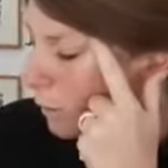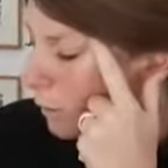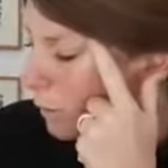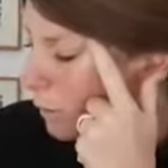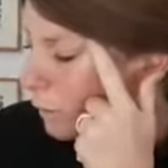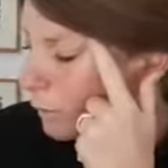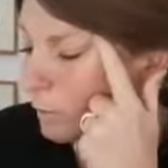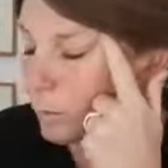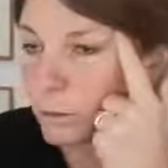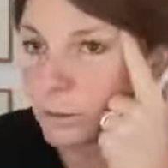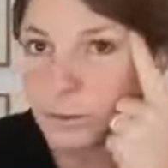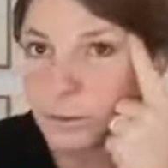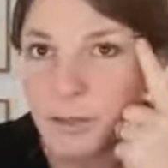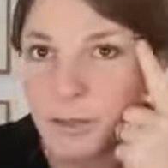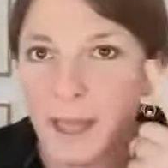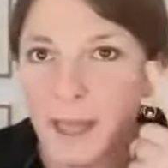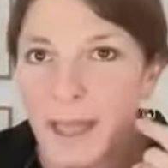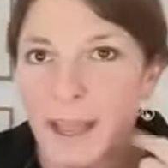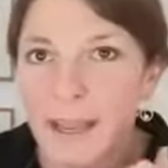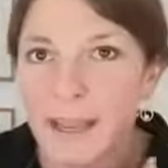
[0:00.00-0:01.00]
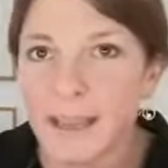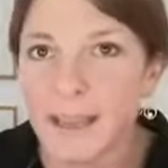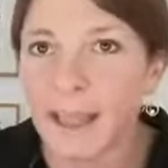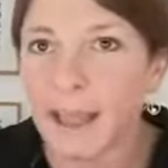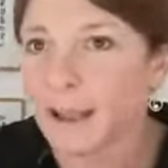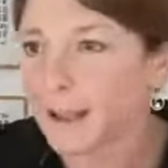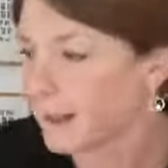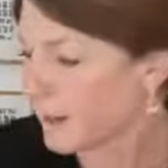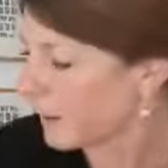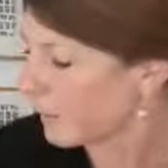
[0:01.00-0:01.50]
all their
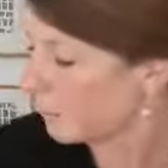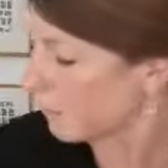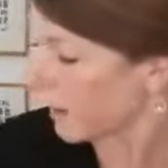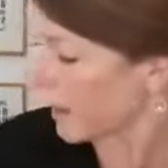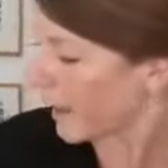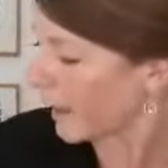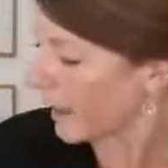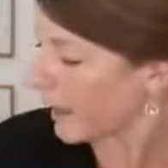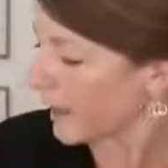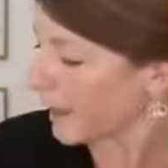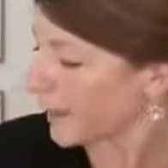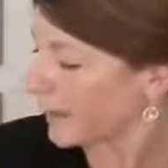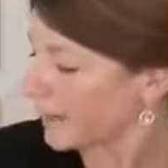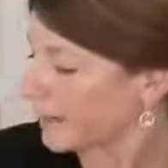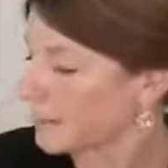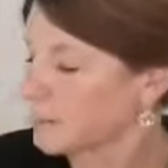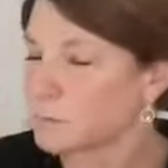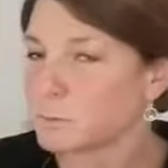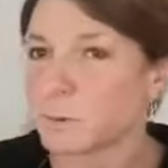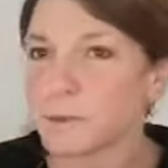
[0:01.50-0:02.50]
yellow eyes